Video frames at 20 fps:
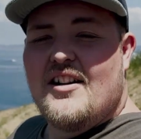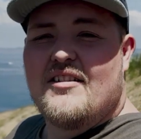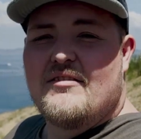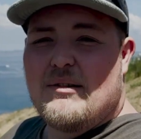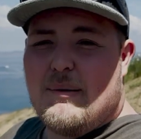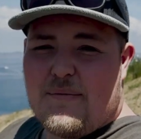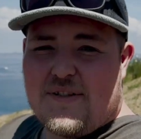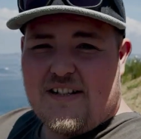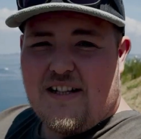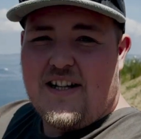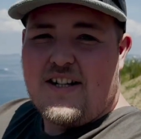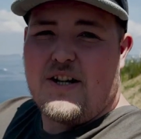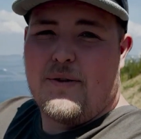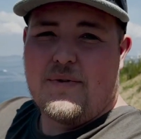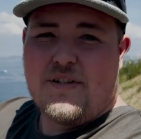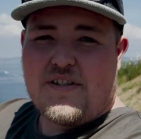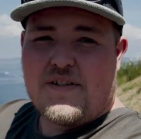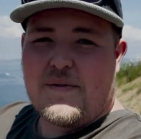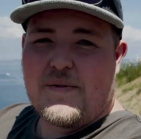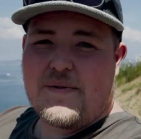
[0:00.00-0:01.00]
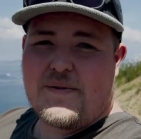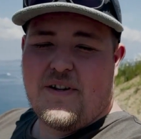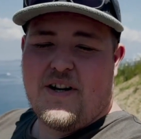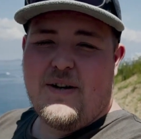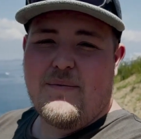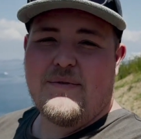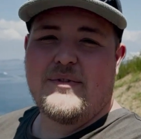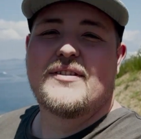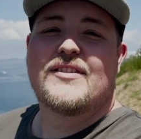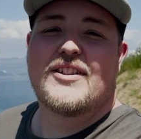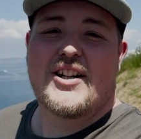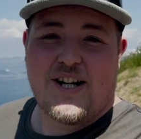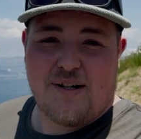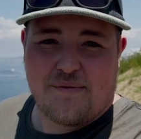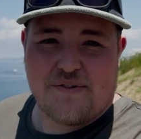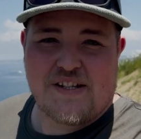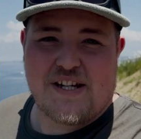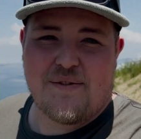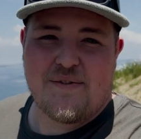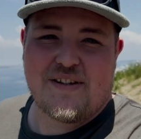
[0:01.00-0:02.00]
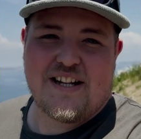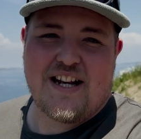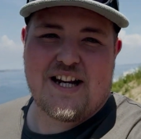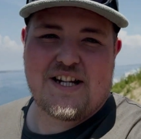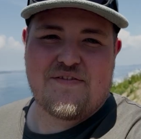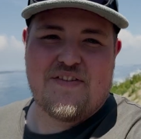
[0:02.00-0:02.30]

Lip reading: Remember to like, comment and subscribe, and we'll see you in the next